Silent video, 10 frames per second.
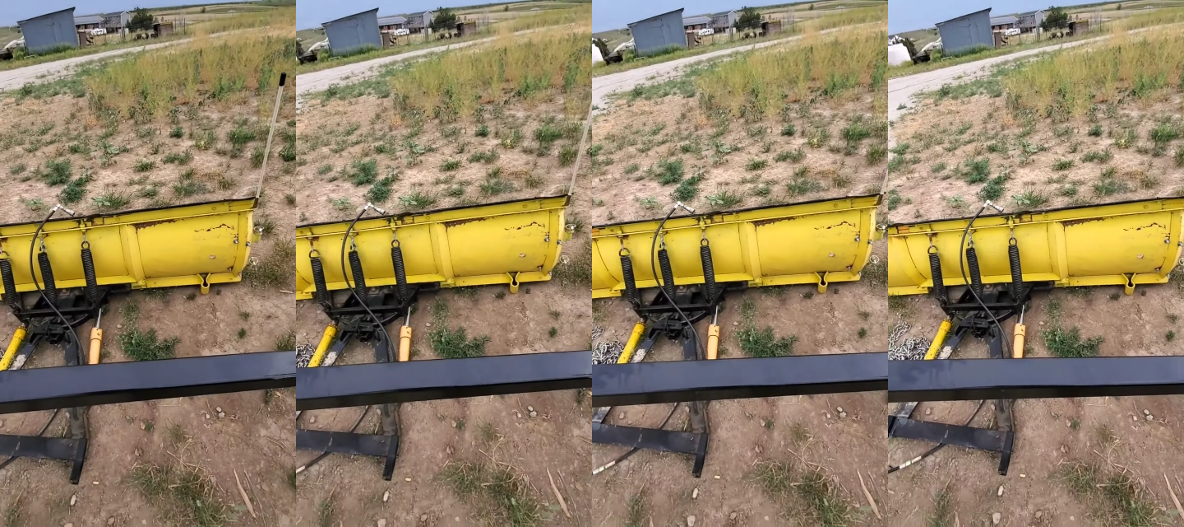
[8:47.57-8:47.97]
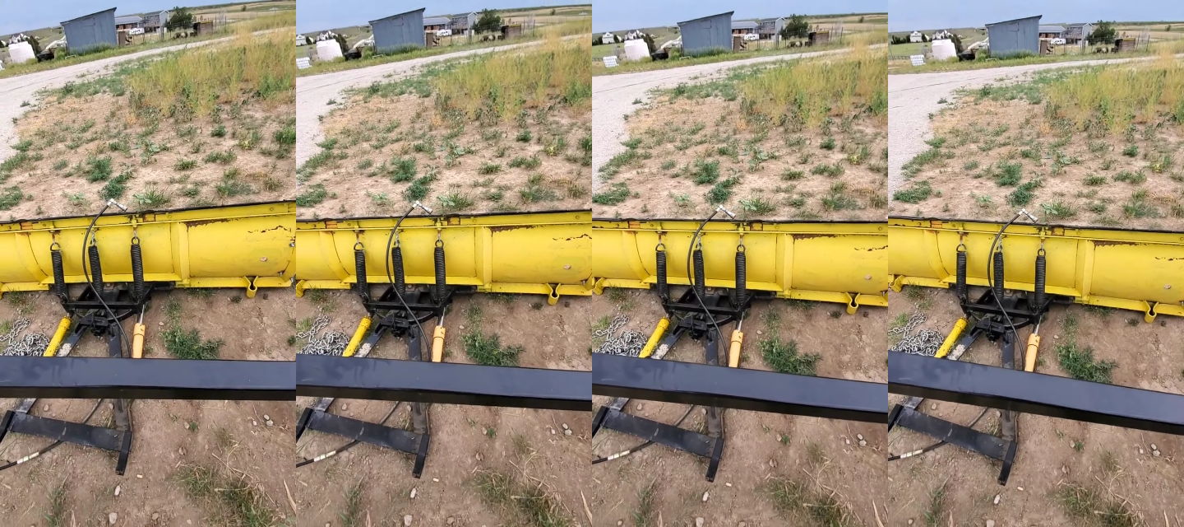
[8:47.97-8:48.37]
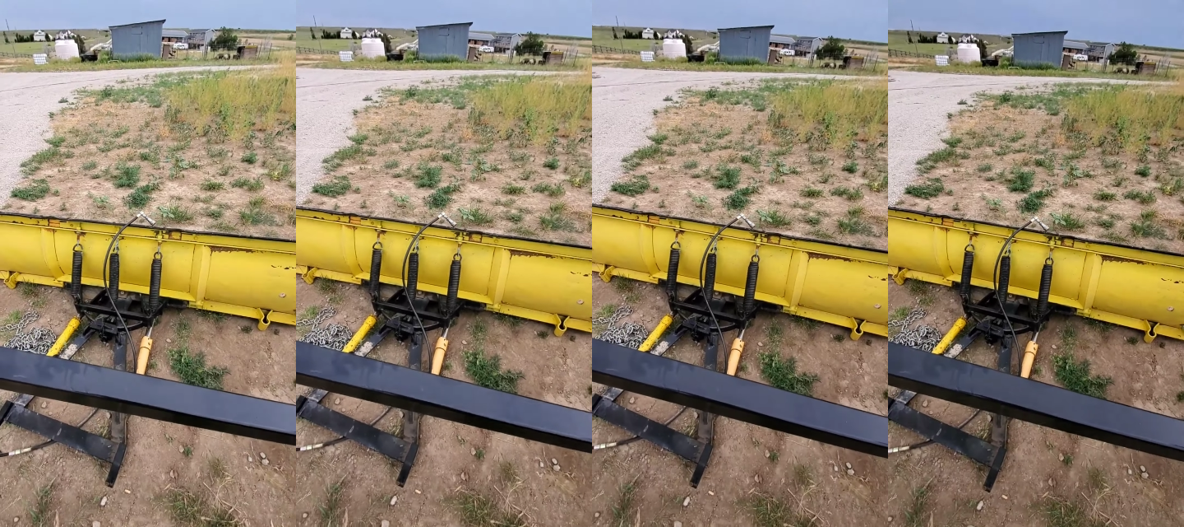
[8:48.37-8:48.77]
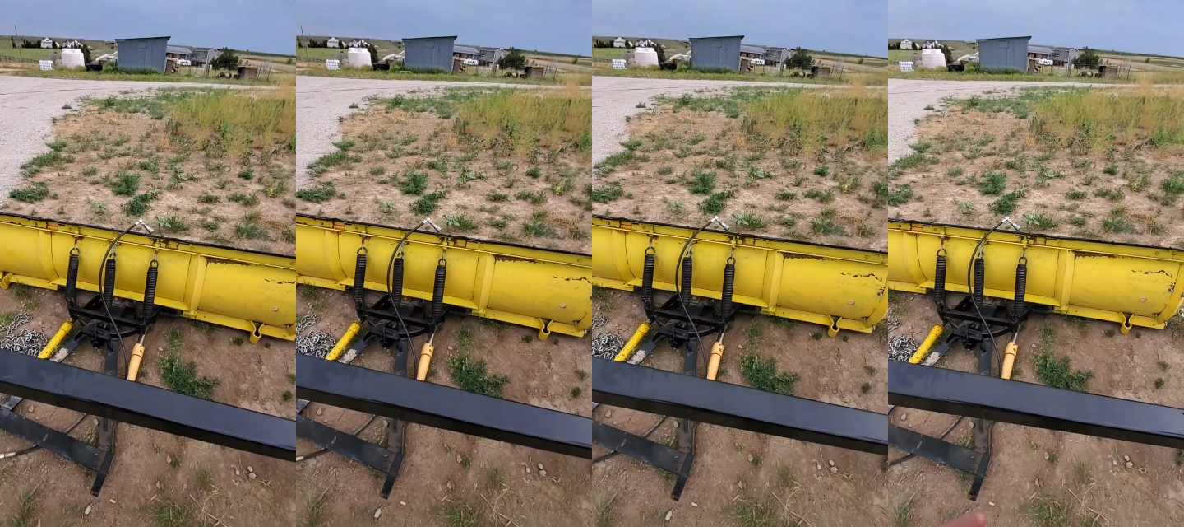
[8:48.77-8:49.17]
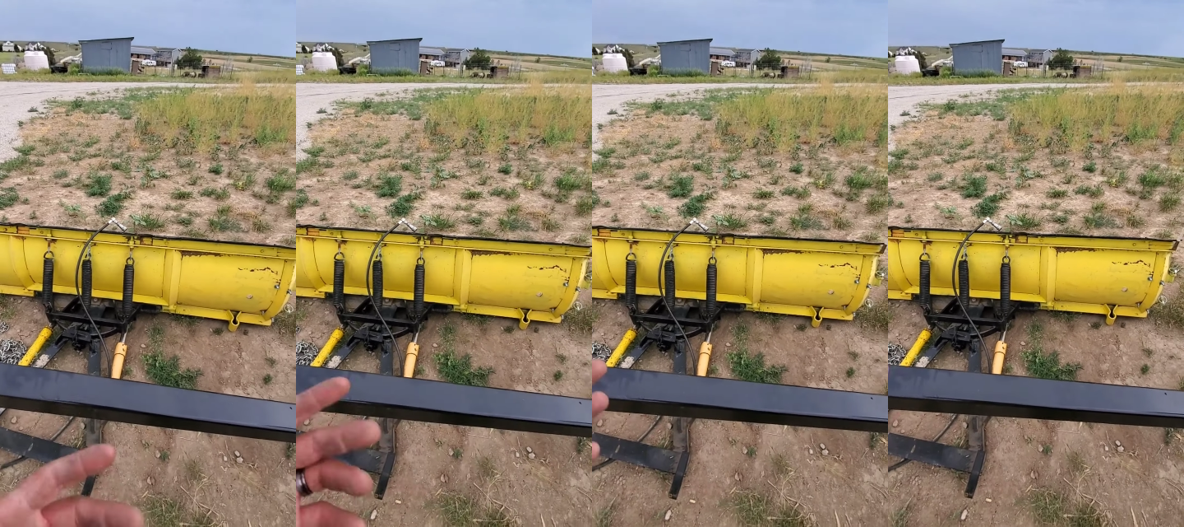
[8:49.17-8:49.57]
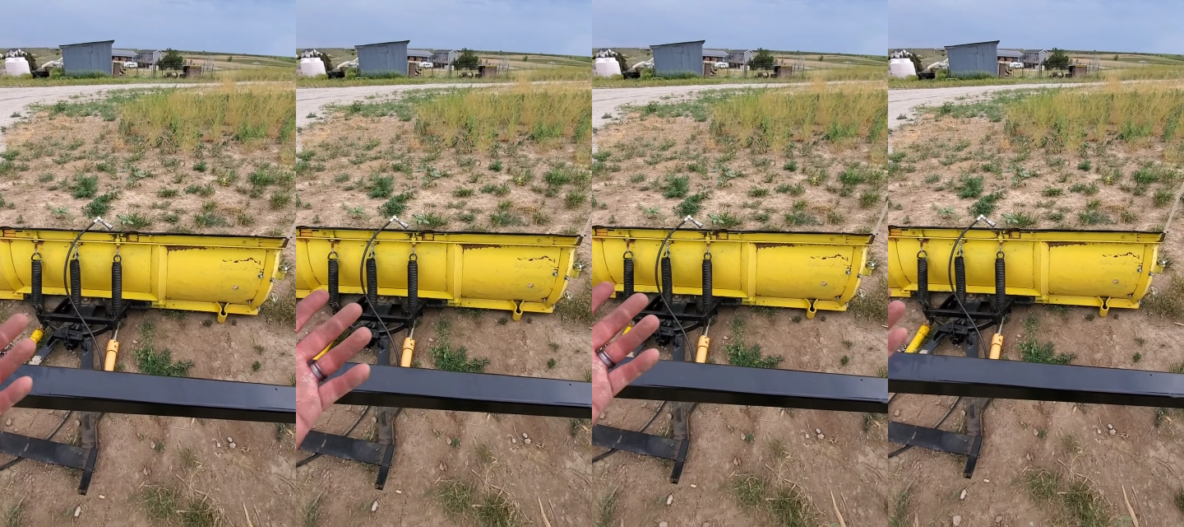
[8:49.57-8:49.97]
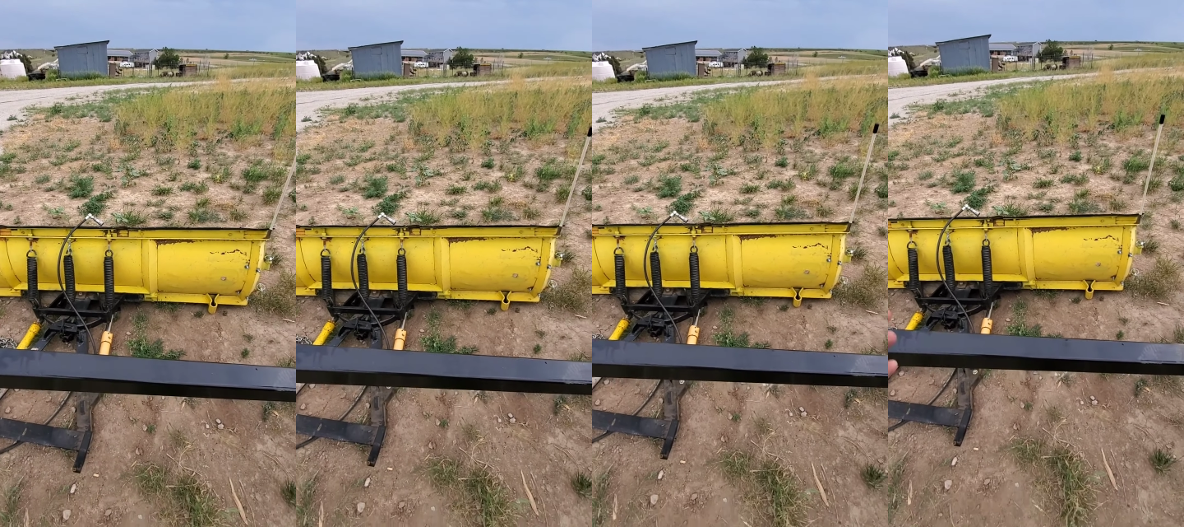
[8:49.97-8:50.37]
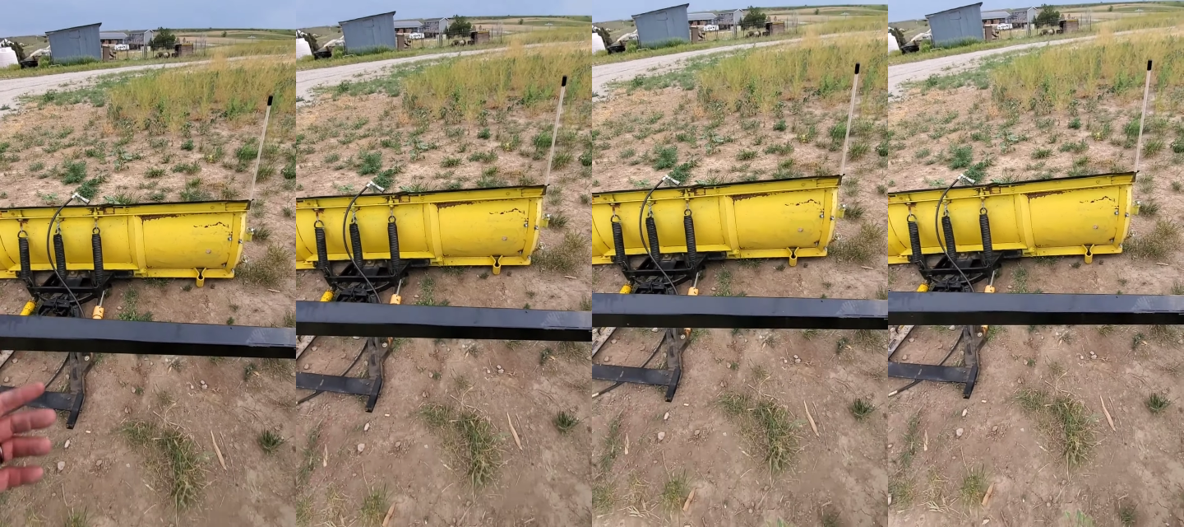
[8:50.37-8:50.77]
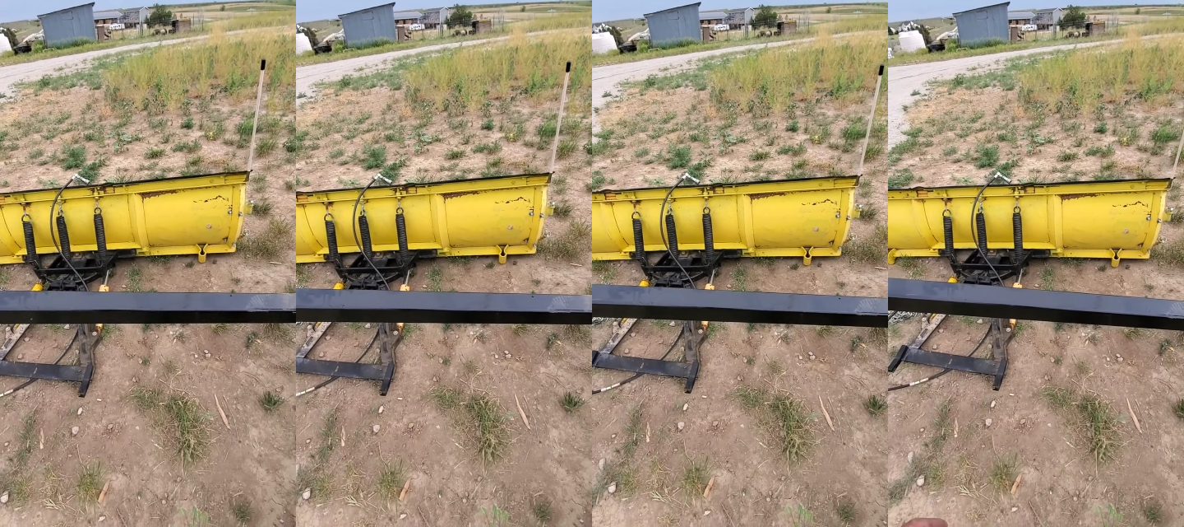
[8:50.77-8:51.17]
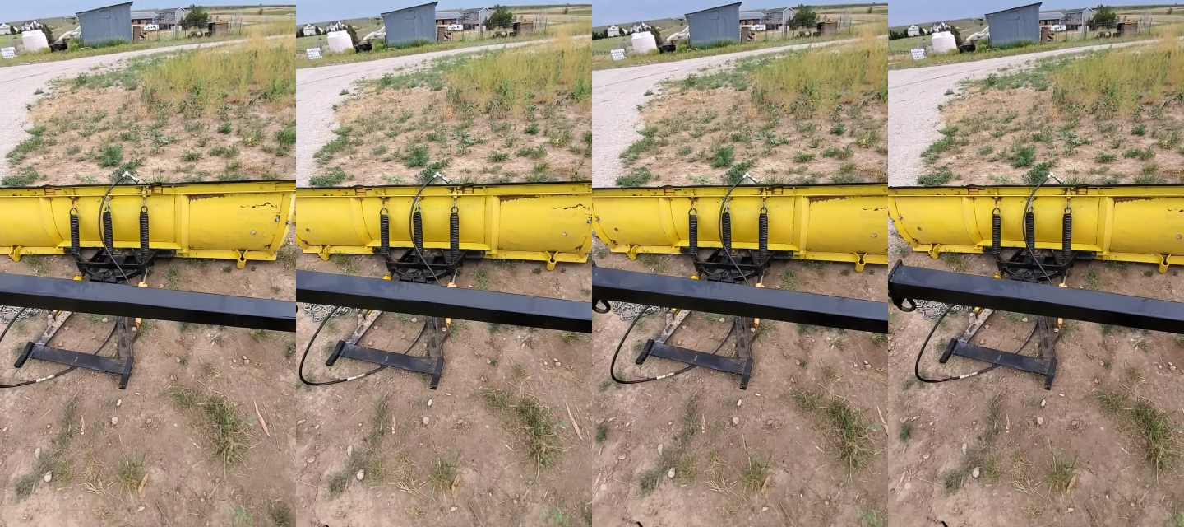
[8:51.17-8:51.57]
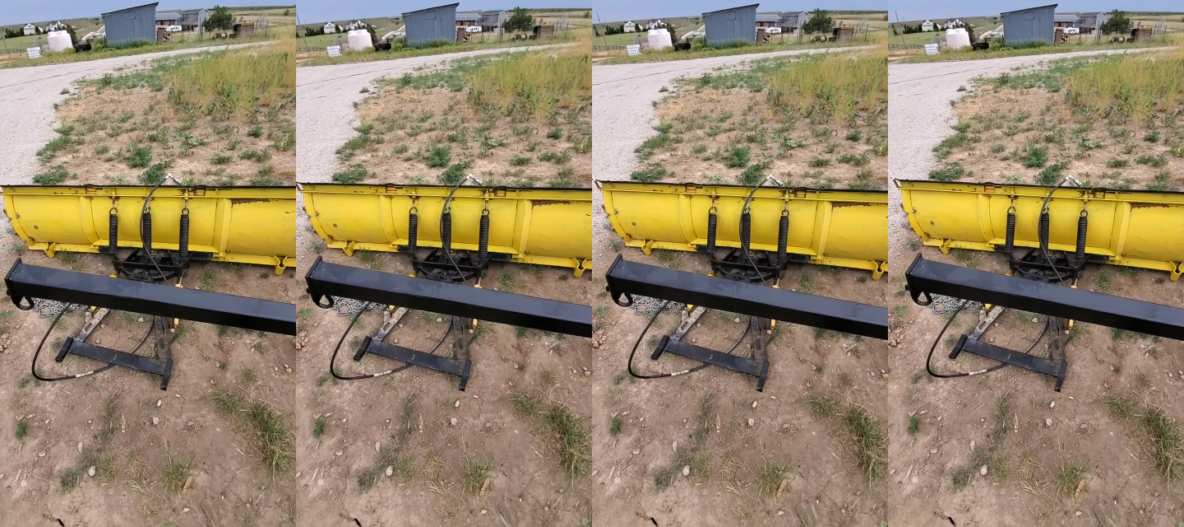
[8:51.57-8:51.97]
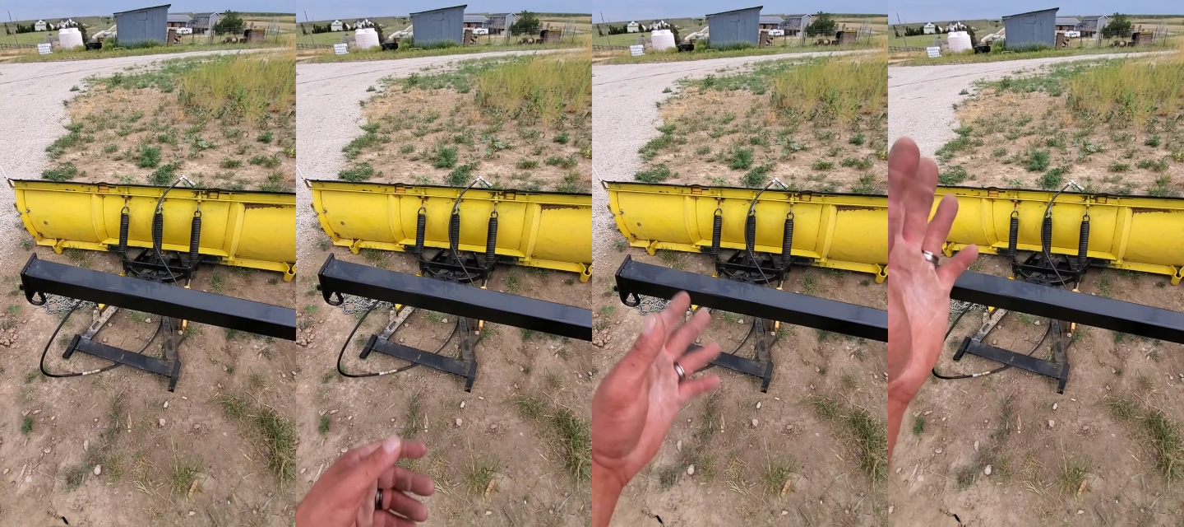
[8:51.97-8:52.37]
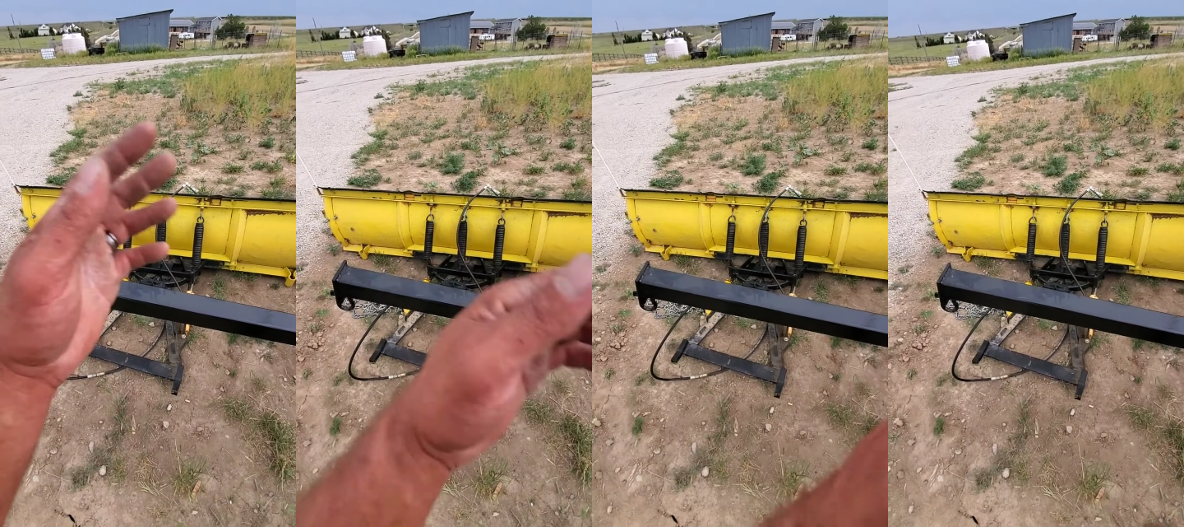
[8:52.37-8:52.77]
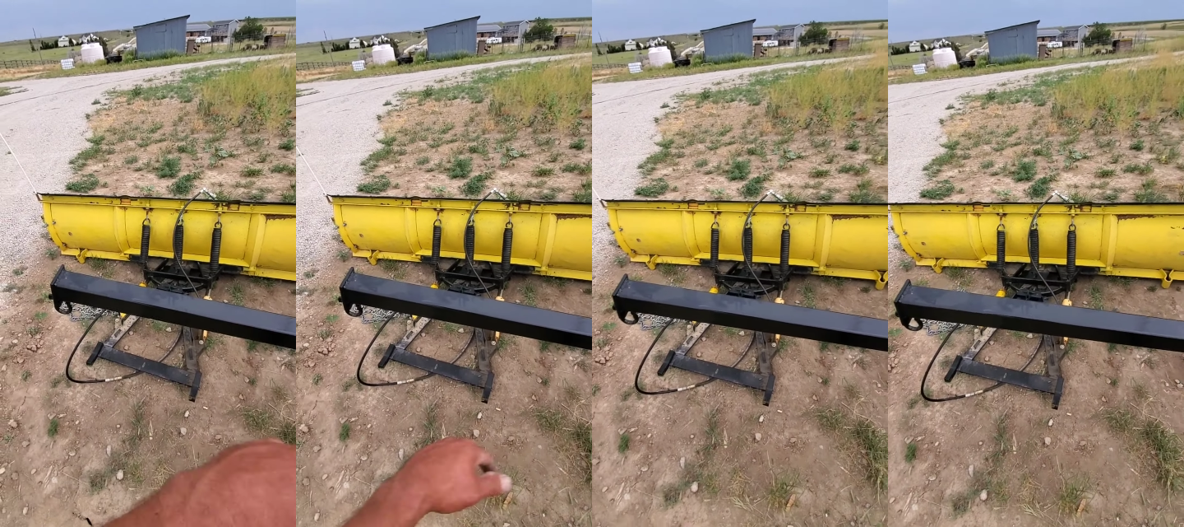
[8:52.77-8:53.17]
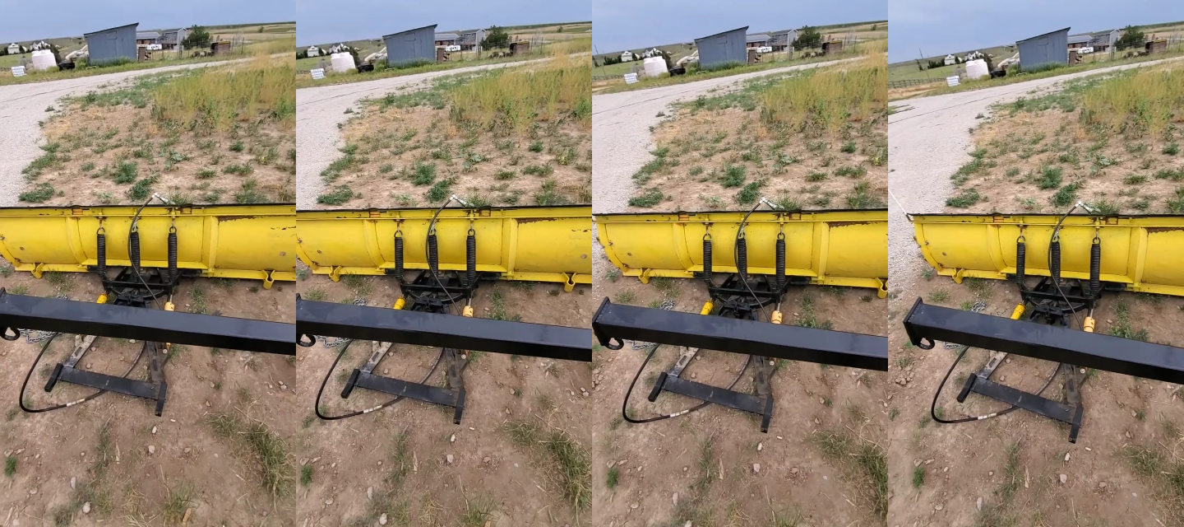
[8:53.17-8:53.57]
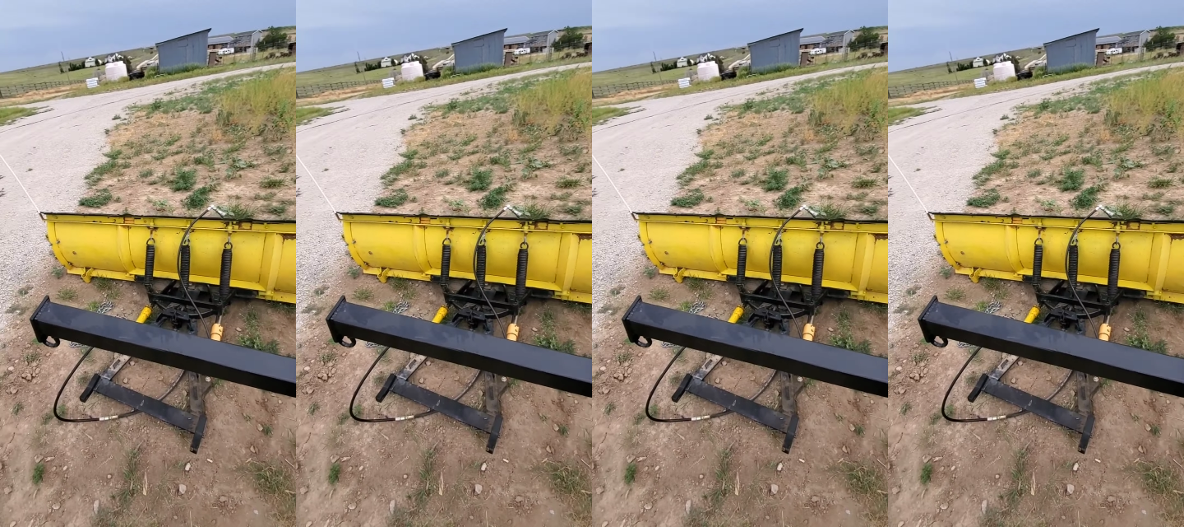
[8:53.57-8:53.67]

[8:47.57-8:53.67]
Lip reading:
[unreadable: no face in view]